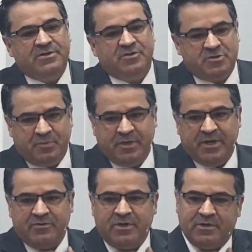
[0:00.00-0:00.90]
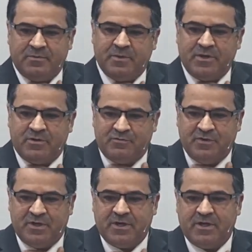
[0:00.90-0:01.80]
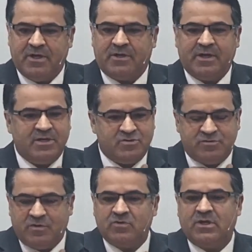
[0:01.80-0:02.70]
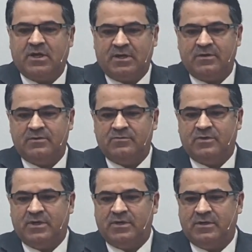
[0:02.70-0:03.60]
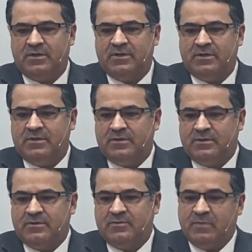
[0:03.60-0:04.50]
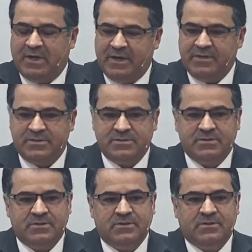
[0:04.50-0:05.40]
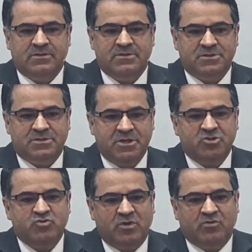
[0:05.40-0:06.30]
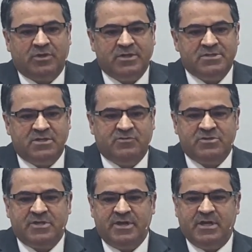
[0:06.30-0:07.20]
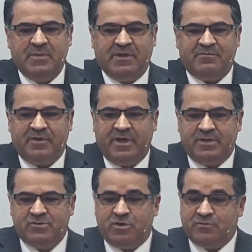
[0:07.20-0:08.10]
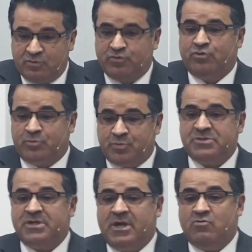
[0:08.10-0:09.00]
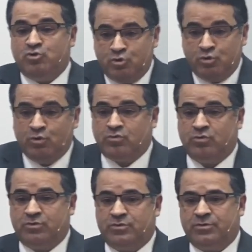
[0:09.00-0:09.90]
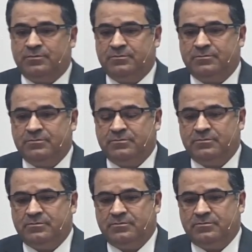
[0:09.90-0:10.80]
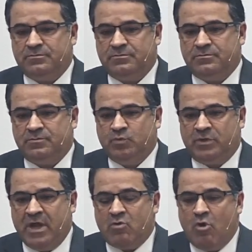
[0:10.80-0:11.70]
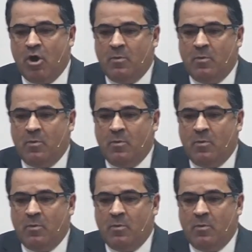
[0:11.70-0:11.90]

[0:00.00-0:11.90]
you, you may even go ahead of me. I hope, no, I, I want to wait here until Jesus' return. But if it doesn't happen that you go ahead of me, then we are going to go together to heaven, together.